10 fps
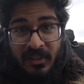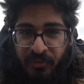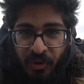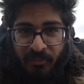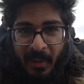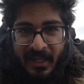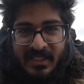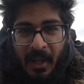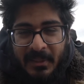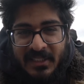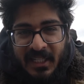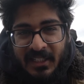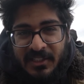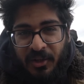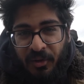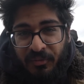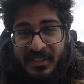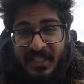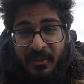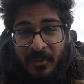A viewer of mine has got me tickets to go
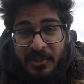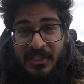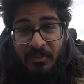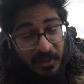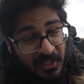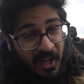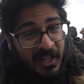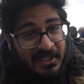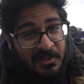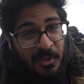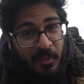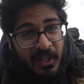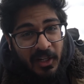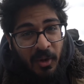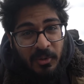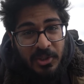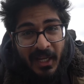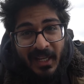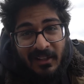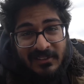visit it, which is really awesome, so we're gonna go
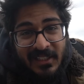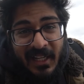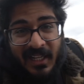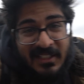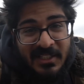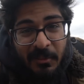check it out today and see